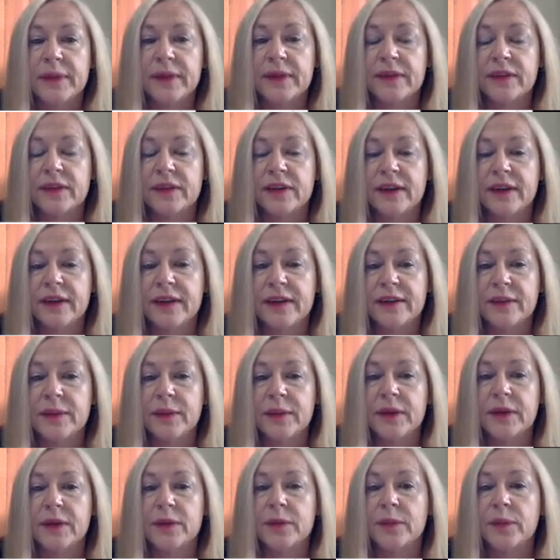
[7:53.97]
is you
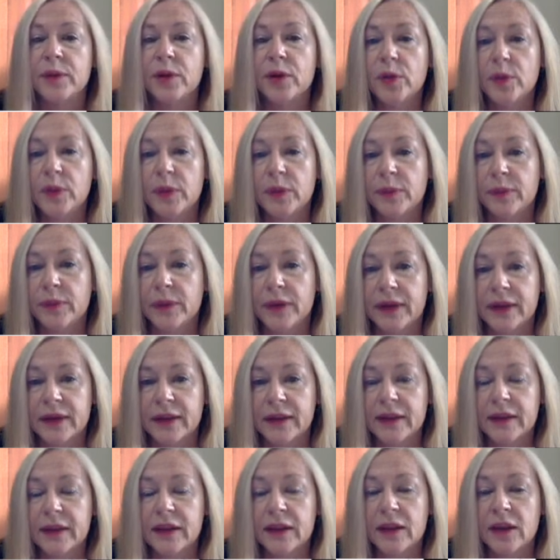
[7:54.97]
estimate a Probit
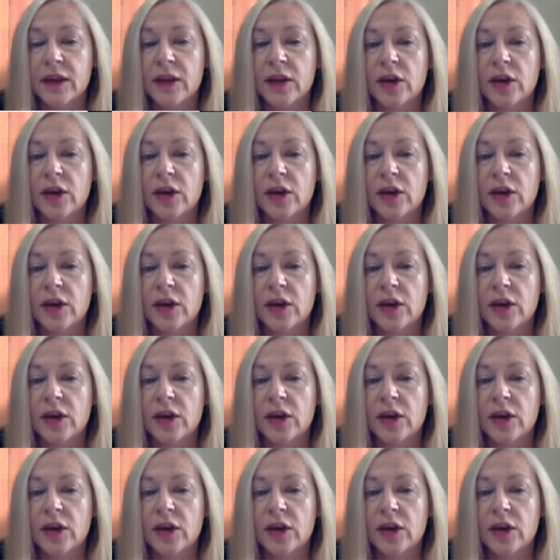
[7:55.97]
model